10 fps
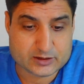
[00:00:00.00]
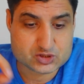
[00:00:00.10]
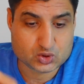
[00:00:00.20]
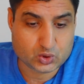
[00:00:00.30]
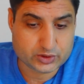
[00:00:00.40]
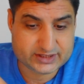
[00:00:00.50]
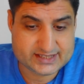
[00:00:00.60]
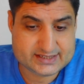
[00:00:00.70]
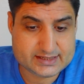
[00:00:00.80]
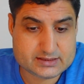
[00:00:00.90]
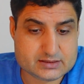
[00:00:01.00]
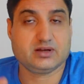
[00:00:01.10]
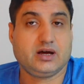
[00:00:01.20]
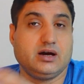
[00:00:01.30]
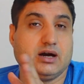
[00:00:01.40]
So this is
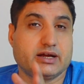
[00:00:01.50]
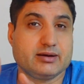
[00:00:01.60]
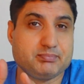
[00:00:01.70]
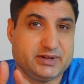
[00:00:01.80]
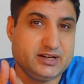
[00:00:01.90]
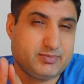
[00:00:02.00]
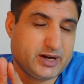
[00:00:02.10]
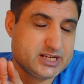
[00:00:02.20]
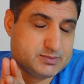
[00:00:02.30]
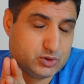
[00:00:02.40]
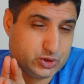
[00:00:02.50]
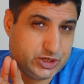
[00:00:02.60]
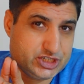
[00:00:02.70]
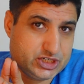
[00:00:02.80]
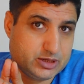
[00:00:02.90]
a complete price for
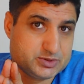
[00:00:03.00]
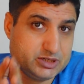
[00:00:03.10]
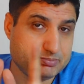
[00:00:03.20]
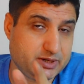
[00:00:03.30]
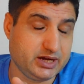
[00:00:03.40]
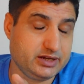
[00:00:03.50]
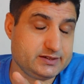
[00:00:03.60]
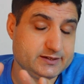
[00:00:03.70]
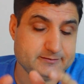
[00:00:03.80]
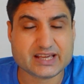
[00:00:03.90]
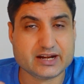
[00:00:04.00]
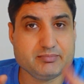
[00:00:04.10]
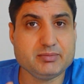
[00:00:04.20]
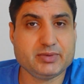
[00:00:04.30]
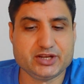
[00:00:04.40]
donation option, but
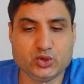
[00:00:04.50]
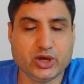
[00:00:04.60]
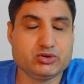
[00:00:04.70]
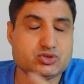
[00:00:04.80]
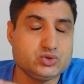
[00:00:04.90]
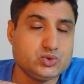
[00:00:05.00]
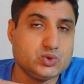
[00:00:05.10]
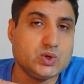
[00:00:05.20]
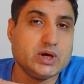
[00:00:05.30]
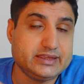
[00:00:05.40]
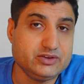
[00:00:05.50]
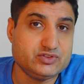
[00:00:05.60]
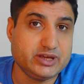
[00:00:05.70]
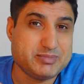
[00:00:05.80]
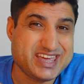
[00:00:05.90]
remember you have to give
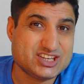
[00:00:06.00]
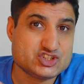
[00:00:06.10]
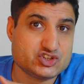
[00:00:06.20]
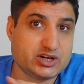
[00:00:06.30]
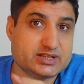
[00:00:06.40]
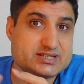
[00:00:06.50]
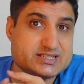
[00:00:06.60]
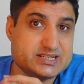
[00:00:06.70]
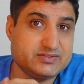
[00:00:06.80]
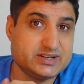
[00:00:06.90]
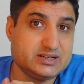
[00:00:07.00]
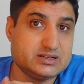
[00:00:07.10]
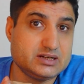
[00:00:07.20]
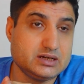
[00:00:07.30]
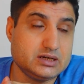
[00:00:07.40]
them extra
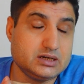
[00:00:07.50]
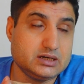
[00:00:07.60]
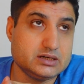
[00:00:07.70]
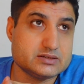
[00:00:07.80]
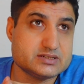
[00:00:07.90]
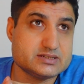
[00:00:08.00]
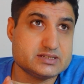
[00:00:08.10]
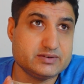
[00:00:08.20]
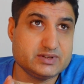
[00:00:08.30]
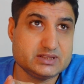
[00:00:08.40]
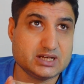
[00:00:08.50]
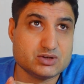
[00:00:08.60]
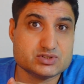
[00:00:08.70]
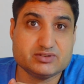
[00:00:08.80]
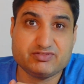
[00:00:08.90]

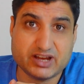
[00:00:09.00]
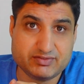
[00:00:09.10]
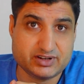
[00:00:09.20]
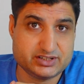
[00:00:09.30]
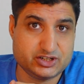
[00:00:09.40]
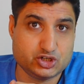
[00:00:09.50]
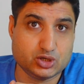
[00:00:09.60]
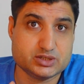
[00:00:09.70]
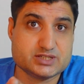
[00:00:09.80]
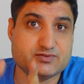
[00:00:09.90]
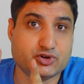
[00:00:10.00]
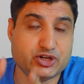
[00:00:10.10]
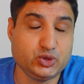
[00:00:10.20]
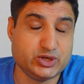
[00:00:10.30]
$7,500 for due